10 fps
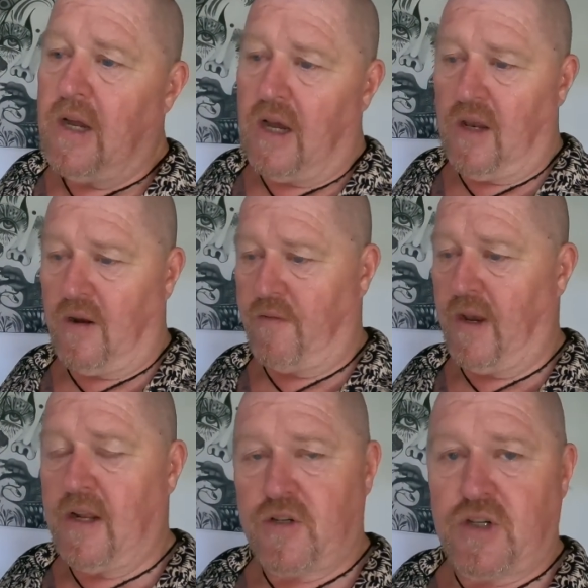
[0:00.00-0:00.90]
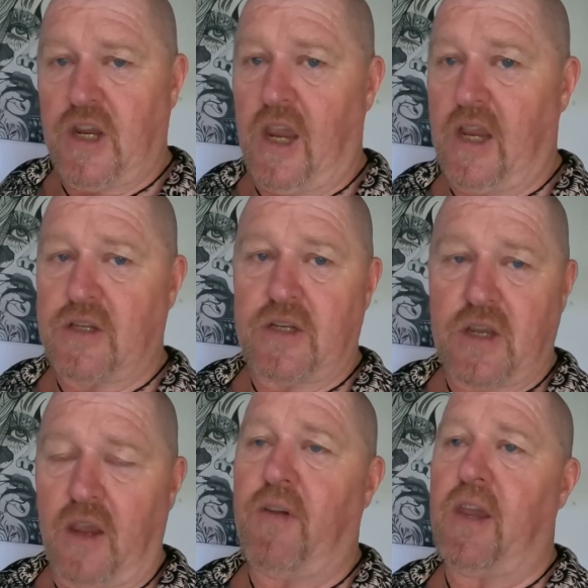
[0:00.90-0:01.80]
a lot of lounge chairs and
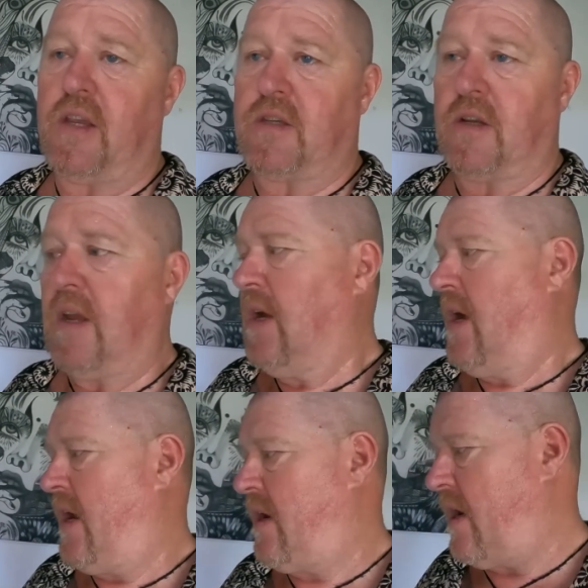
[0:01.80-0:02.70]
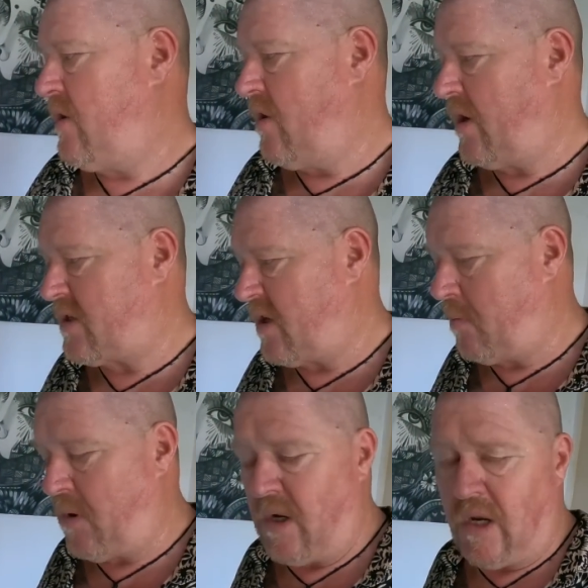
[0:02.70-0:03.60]
TVs and units that
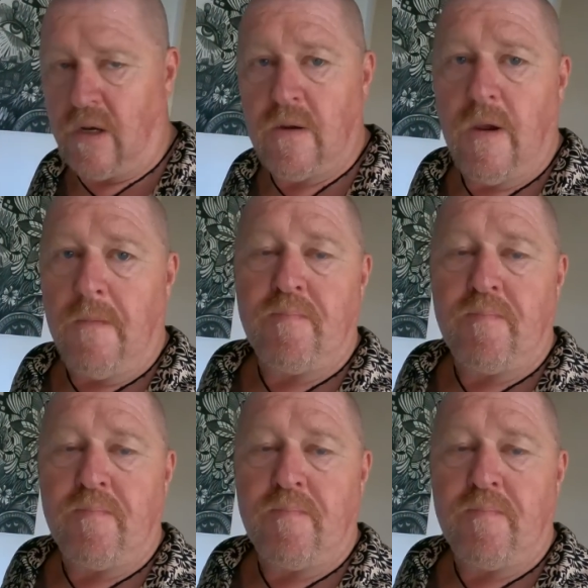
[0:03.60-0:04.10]
have been